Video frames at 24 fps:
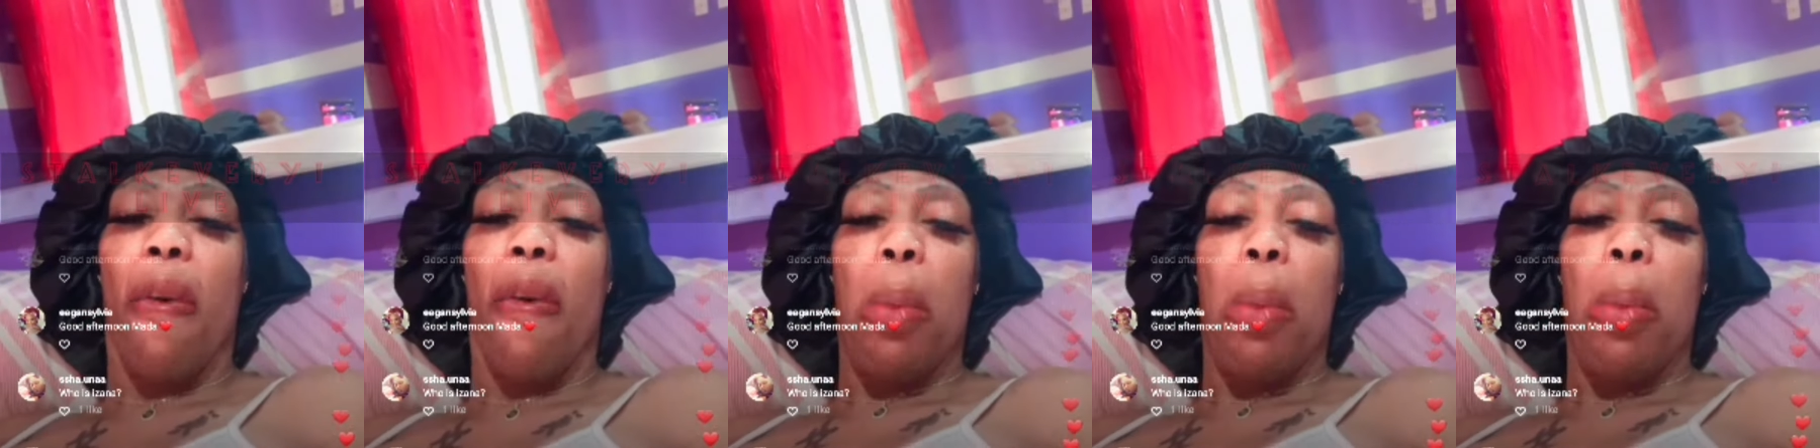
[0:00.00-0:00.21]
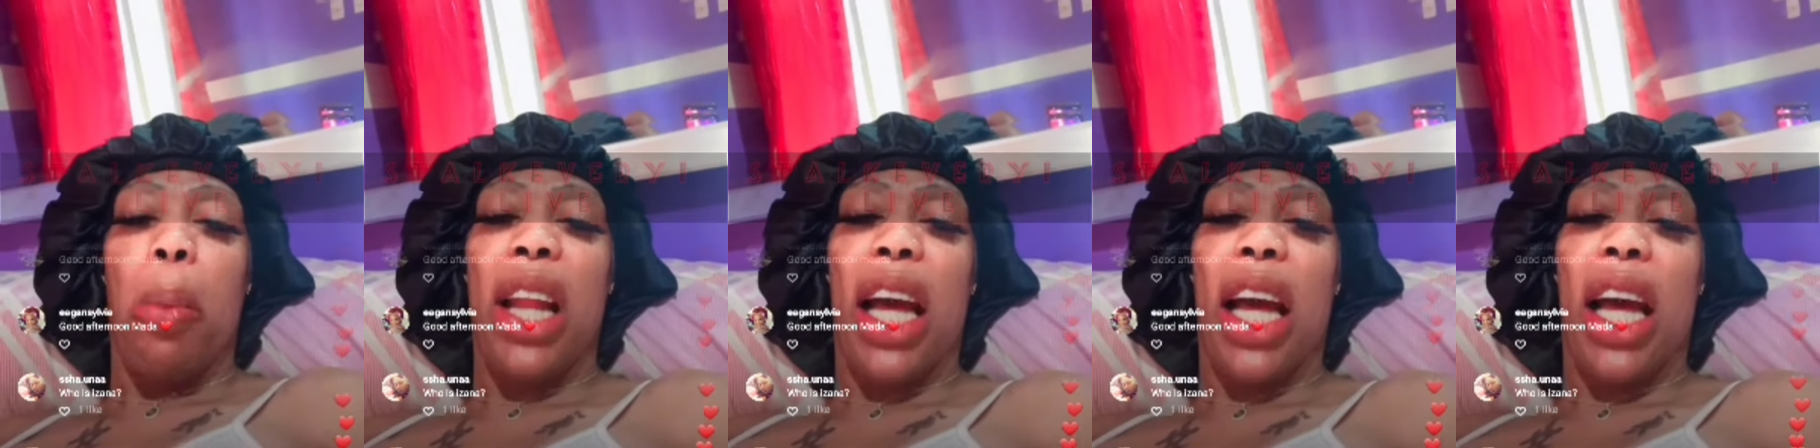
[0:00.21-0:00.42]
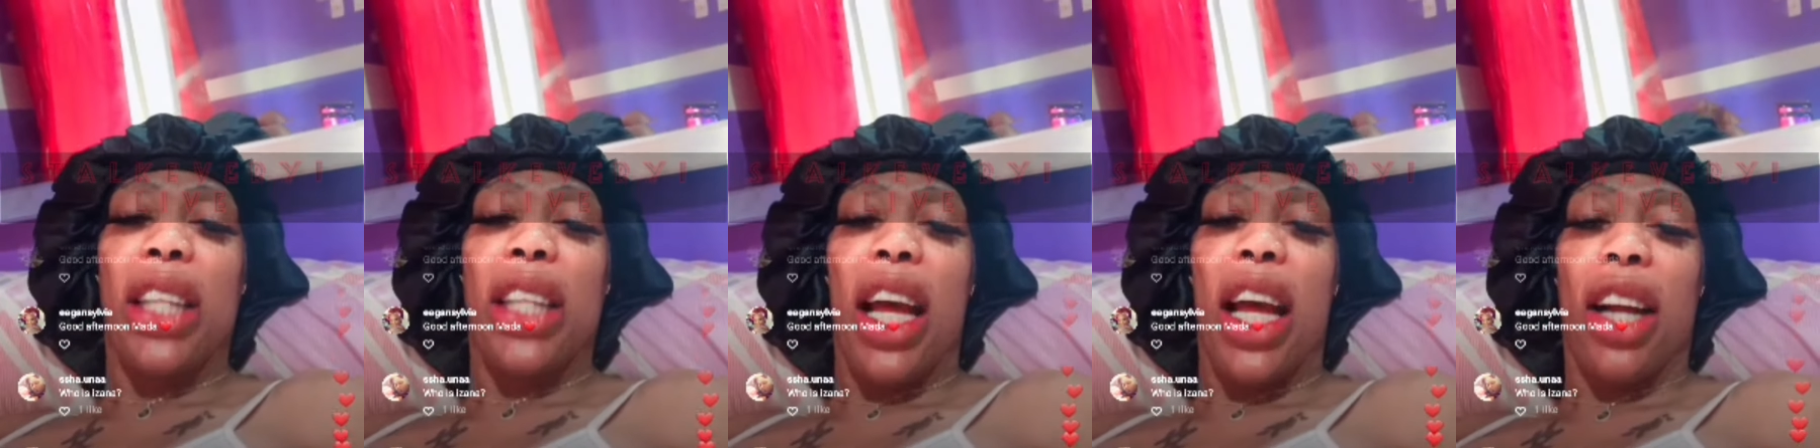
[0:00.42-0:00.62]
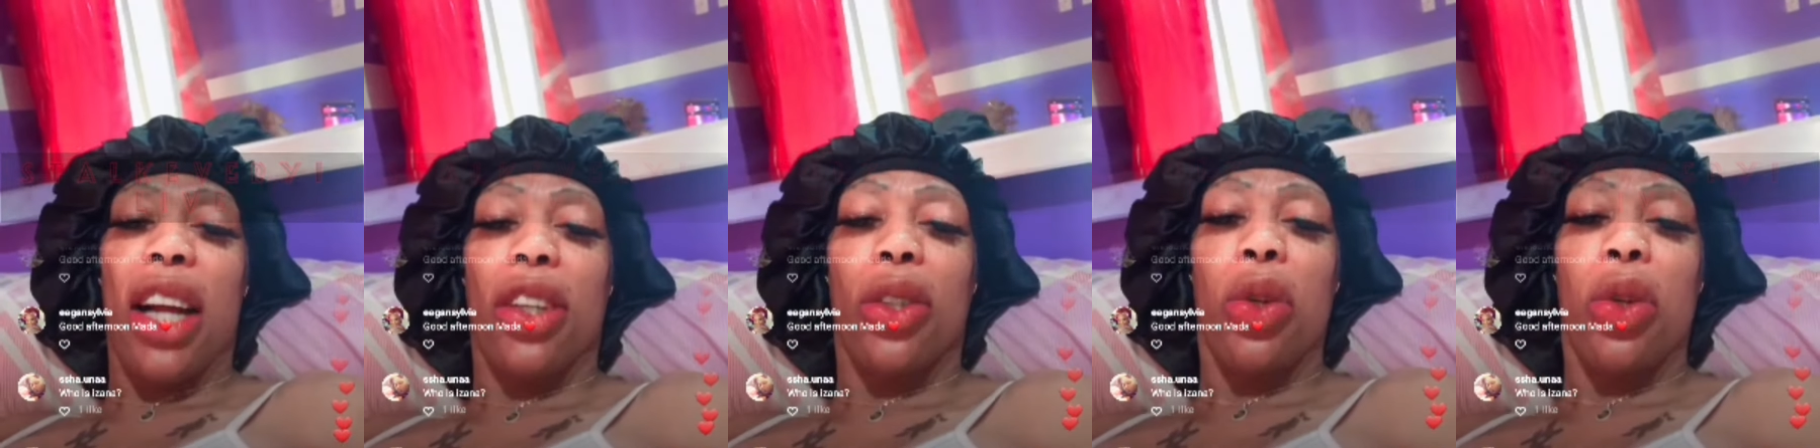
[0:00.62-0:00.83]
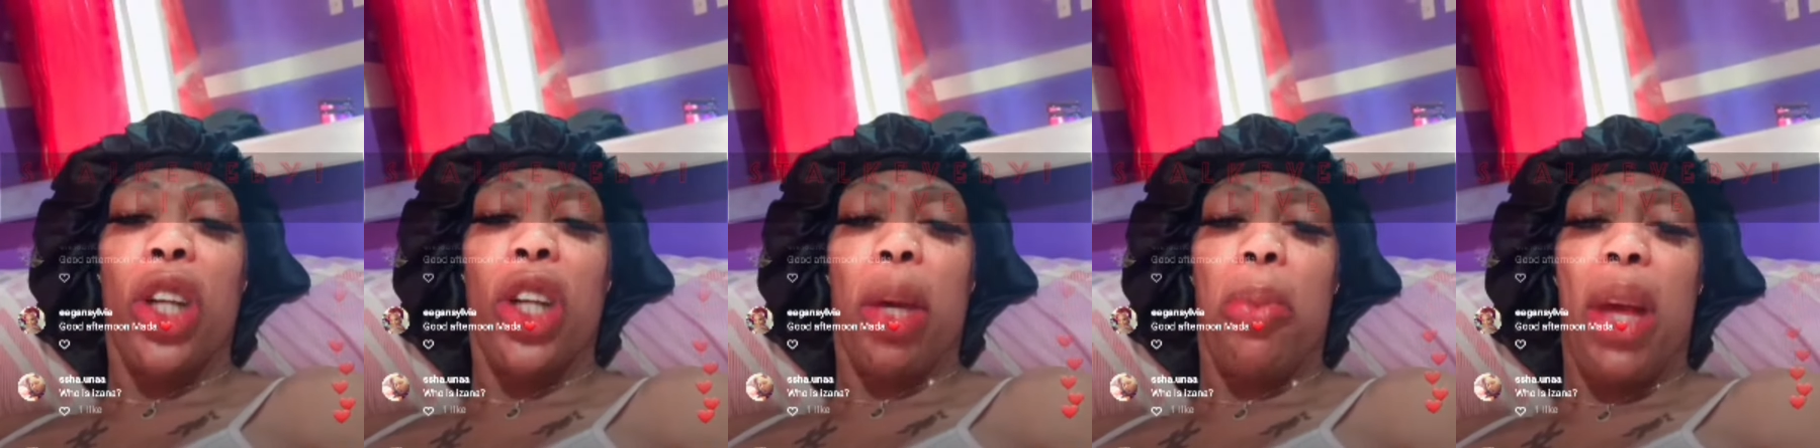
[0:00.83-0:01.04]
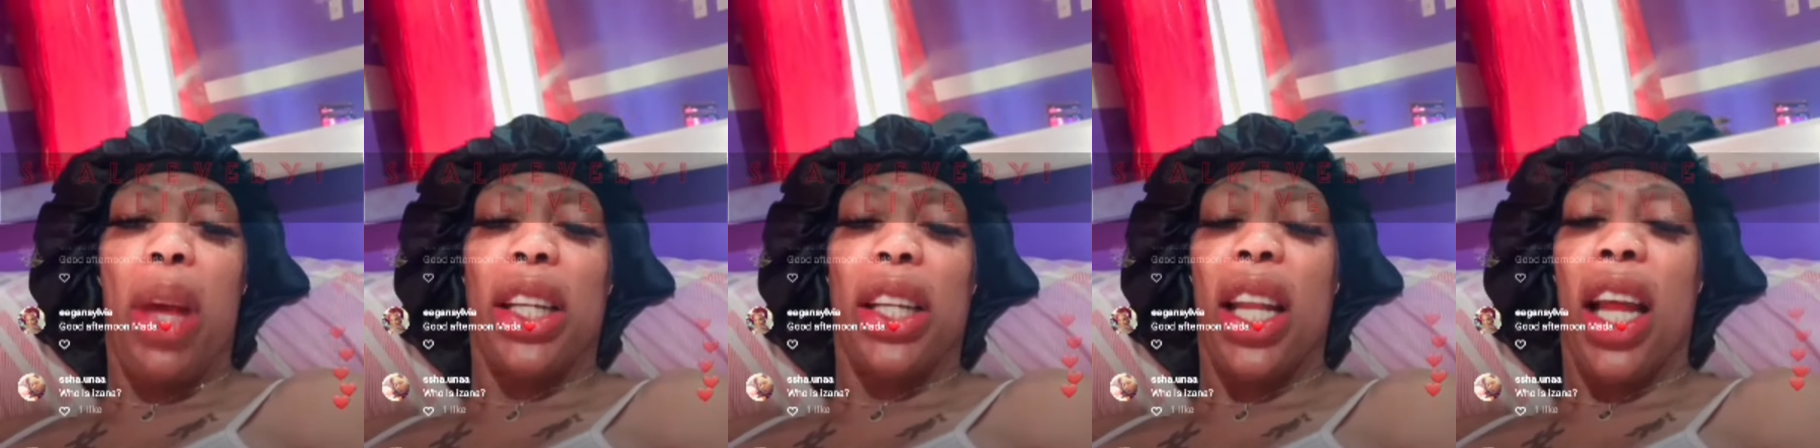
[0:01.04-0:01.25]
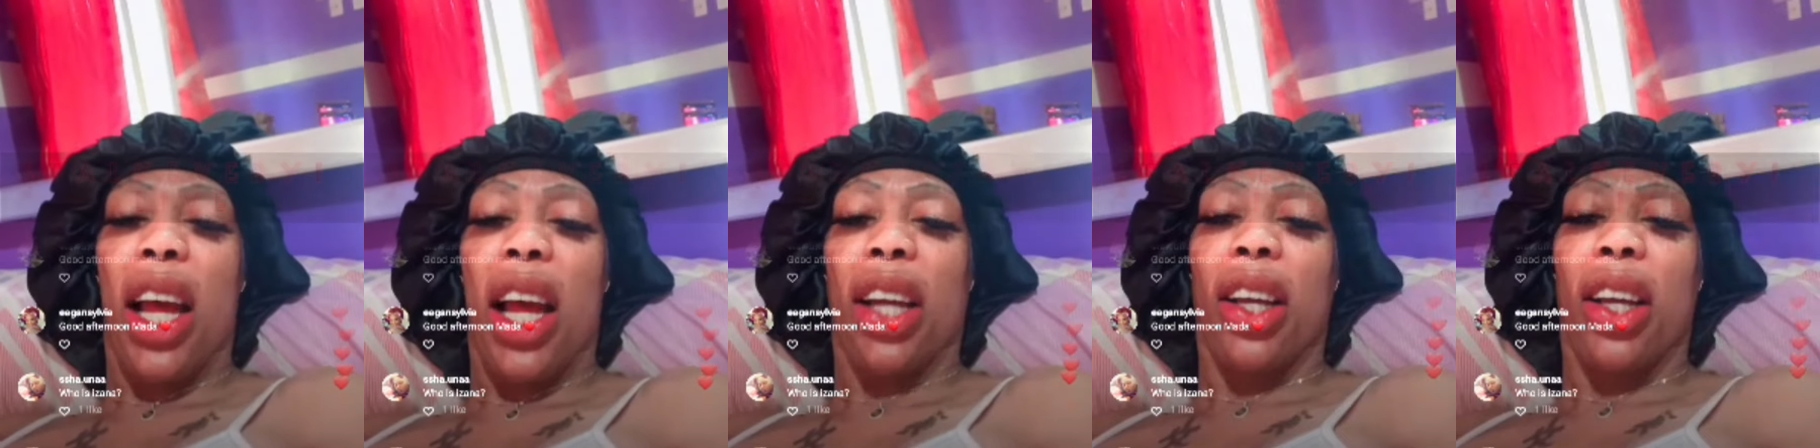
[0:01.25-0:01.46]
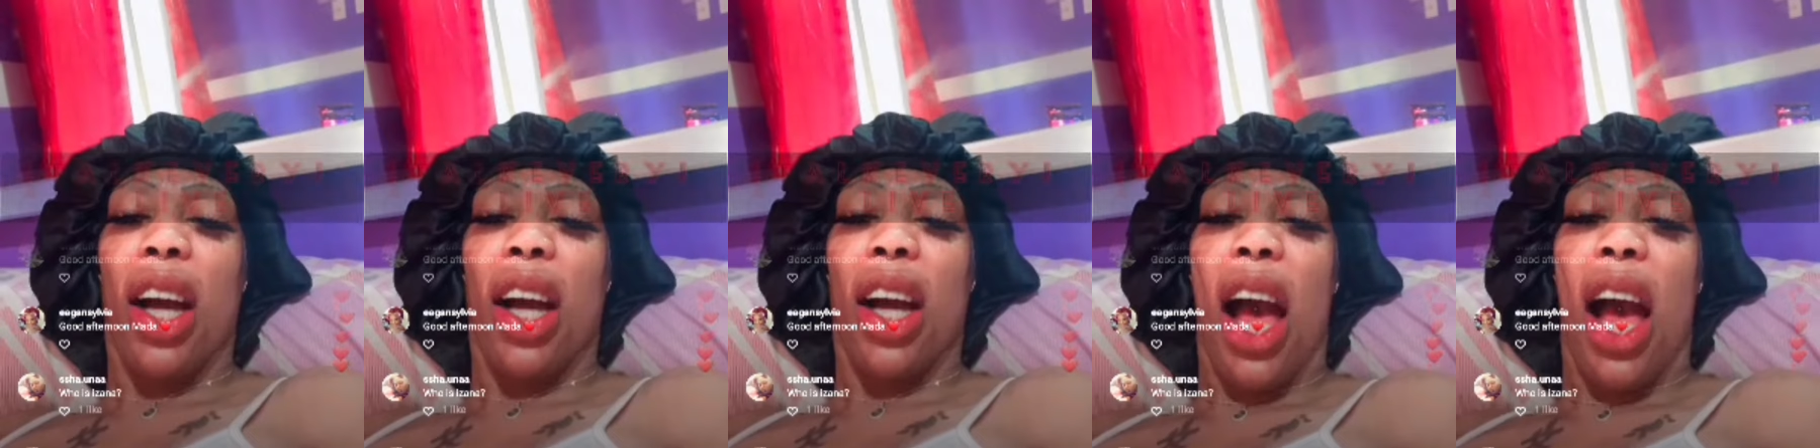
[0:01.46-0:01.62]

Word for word: when I attack, to them attack.